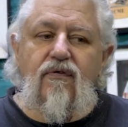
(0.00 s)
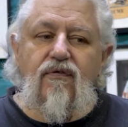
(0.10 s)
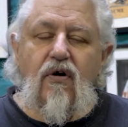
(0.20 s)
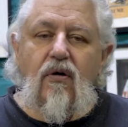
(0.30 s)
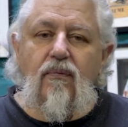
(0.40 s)

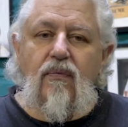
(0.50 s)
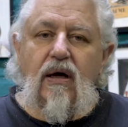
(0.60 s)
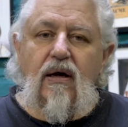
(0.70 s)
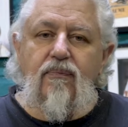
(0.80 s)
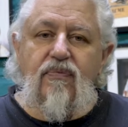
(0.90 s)

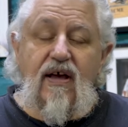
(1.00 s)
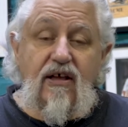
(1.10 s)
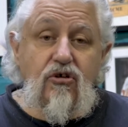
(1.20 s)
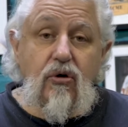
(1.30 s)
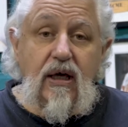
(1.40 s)
from
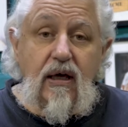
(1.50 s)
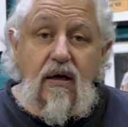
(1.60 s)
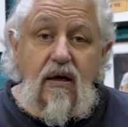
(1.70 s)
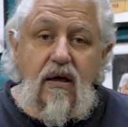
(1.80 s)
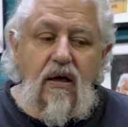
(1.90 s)
Tattoo Inc.
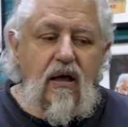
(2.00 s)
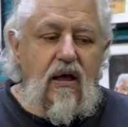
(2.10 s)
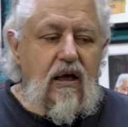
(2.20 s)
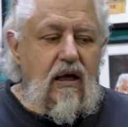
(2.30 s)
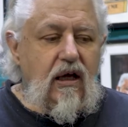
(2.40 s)

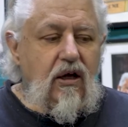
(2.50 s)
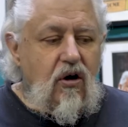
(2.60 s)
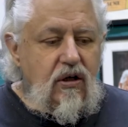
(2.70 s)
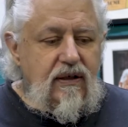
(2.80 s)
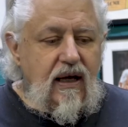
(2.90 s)
in
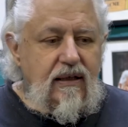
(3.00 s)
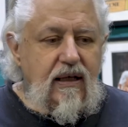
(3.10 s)
contact,